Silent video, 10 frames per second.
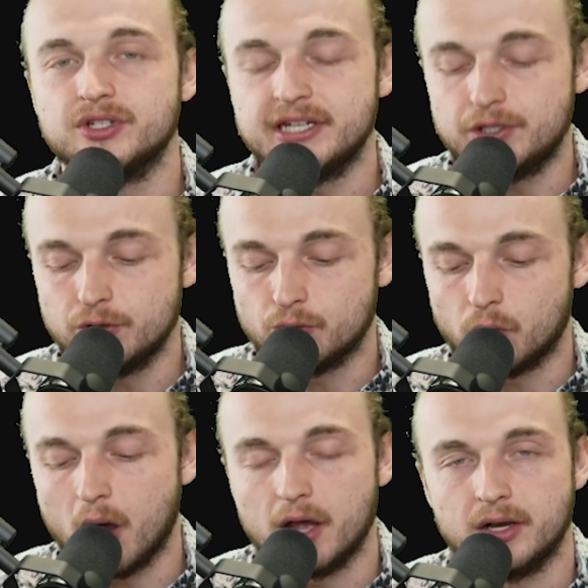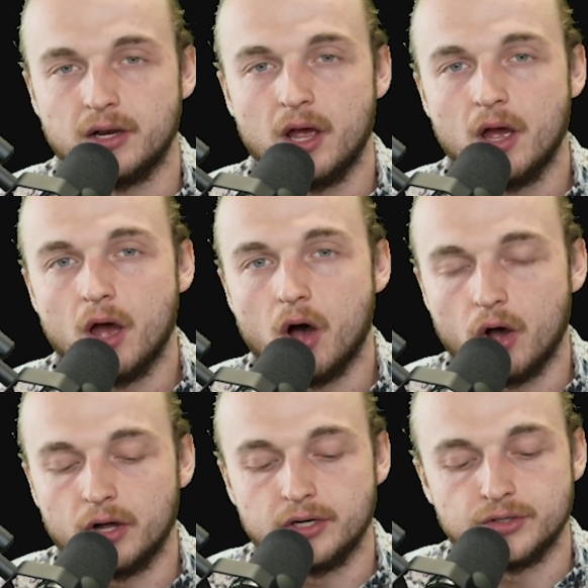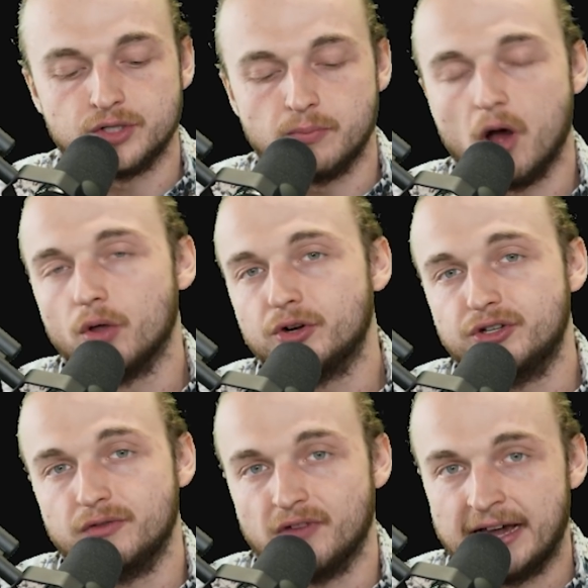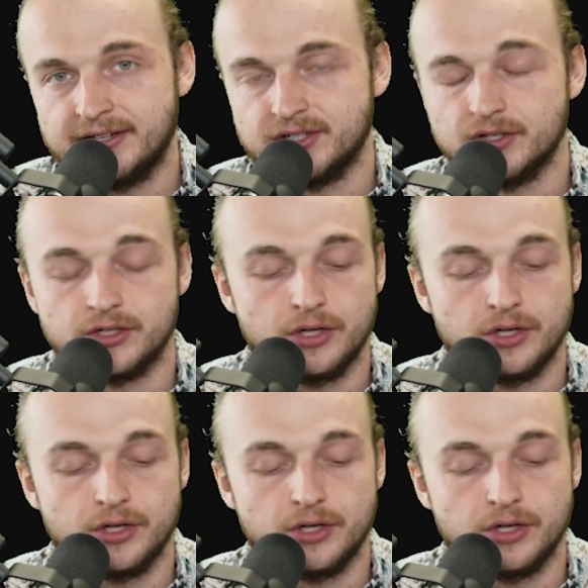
need to run on smaller devices.